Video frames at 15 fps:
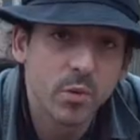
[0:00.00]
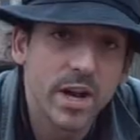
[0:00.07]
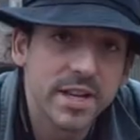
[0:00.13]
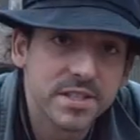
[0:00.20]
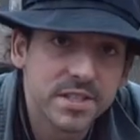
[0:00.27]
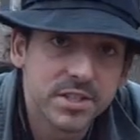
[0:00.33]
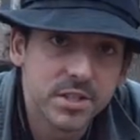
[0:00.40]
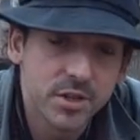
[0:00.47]

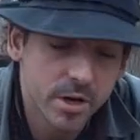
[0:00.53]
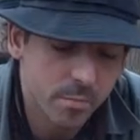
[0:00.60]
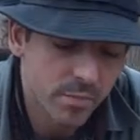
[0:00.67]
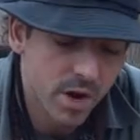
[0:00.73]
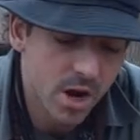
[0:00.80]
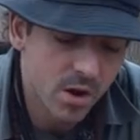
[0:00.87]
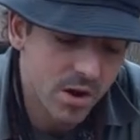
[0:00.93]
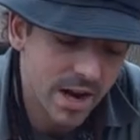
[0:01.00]
ways to do your
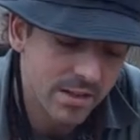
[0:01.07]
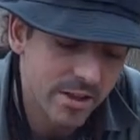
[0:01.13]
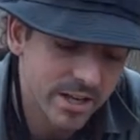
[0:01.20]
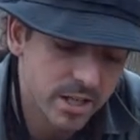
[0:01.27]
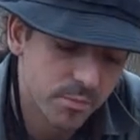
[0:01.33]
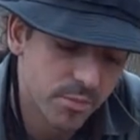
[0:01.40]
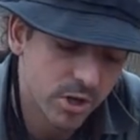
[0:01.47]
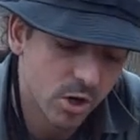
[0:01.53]
bow. I like
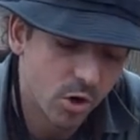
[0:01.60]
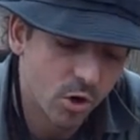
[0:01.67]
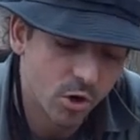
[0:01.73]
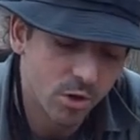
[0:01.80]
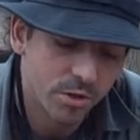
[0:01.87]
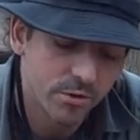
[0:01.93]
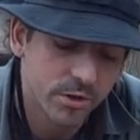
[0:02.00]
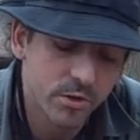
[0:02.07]
to put a
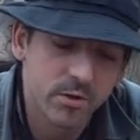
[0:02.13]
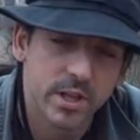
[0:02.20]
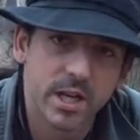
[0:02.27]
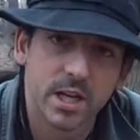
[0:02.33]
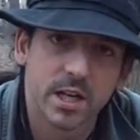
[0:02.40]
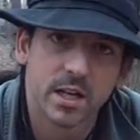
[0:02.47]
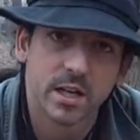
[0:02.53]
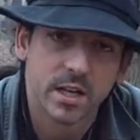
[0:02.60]
hole through
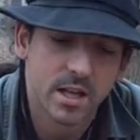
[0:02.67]
the